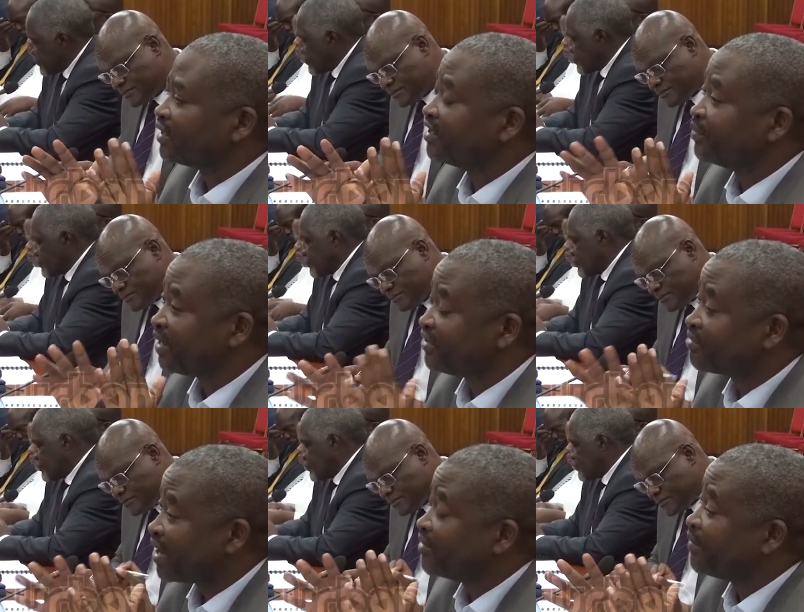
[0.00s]
Speaker 1: is
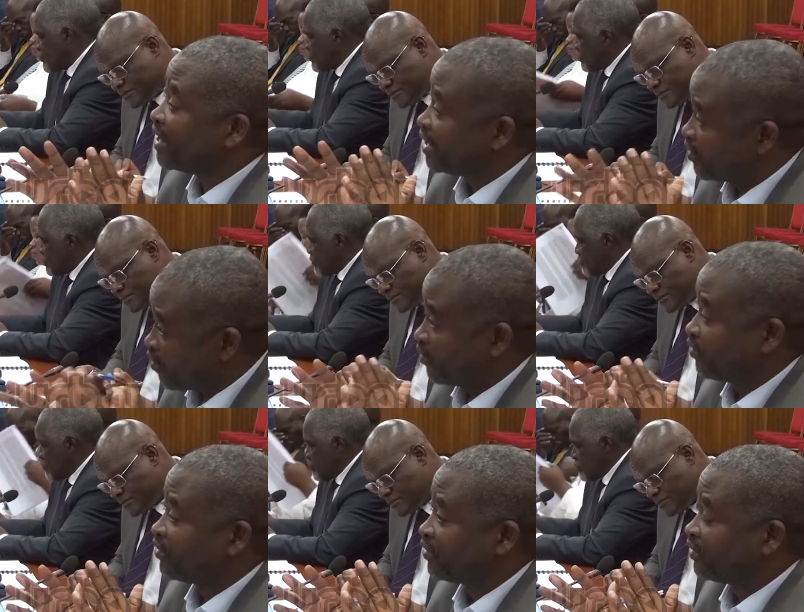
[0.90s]
prescribed by the law.
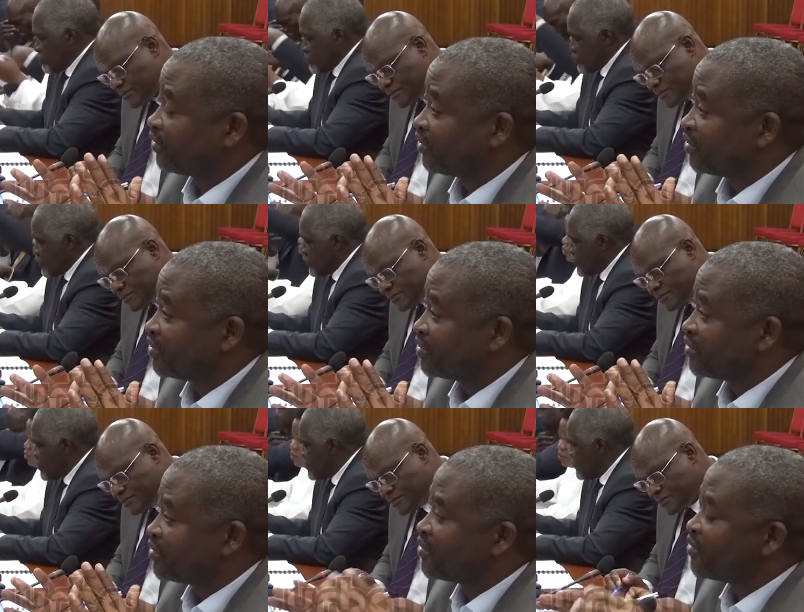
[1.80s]

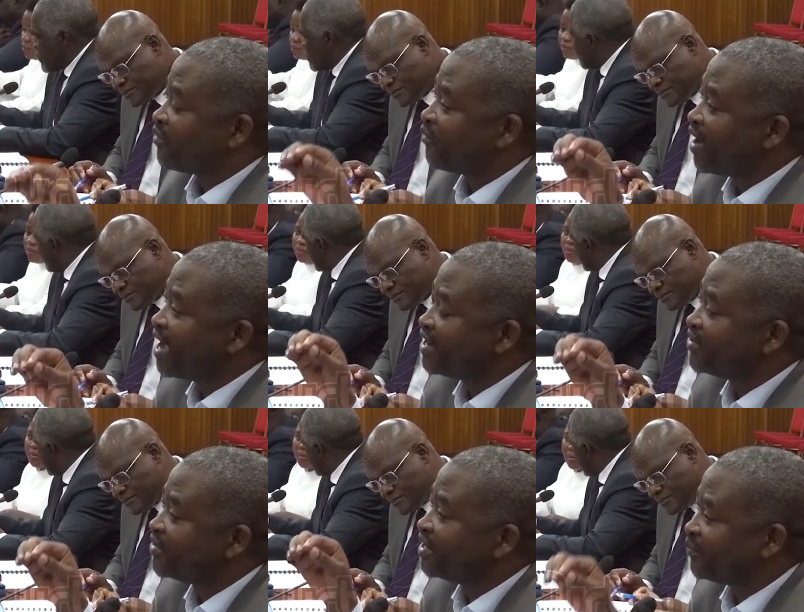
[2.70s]
Why
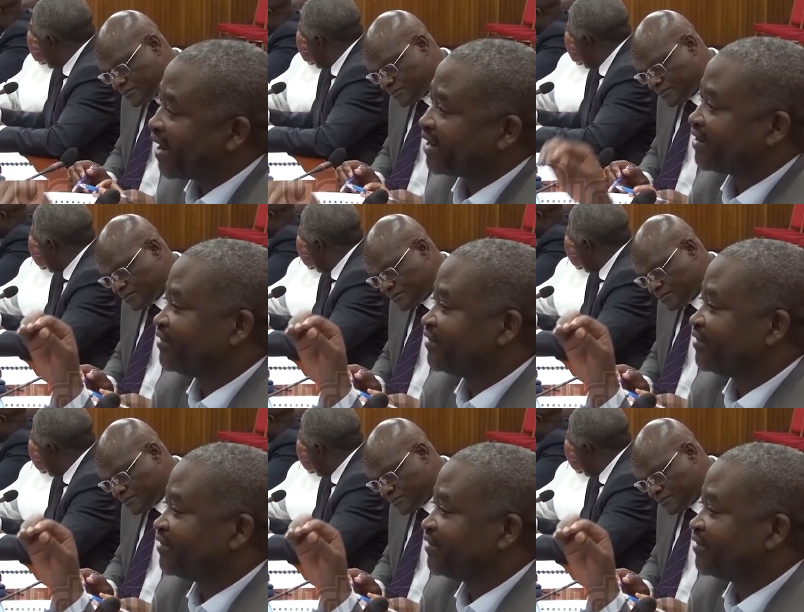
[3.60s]
did you depart